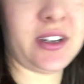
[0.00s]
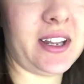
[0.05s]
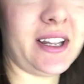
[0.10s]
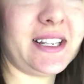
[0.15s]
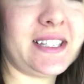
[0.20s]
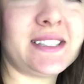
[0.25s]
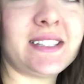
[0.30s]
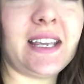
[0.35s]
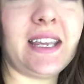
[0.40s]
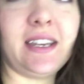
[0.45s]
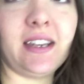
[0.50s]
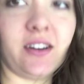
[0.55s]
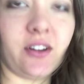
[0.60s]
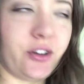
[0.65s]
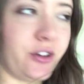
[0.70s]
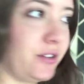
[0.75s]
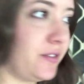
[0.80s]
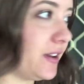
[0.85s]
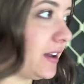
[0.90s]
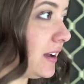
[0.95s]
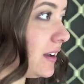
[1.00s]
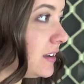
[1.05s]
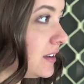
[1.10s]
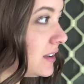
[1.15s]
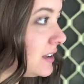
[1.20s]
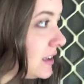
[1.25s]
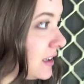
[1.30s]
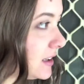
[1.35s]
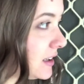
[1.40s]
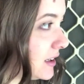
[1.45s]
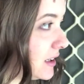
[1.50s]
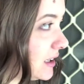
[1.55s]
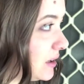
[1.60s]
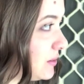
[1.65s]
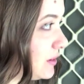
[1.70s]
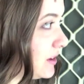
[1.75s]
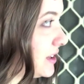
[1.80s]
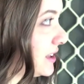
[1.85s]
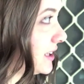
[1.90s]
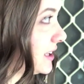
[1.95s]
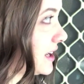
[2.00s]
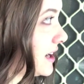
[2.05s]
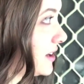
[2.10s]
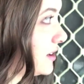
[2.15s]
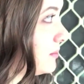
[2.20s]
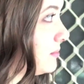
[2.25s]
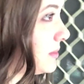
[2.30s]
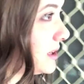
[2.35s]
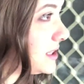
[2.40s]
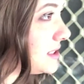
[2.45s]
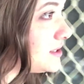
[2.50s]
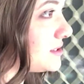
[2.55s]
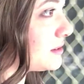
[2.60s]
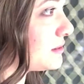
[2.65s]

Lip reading: like seeded over in one of the garden beds.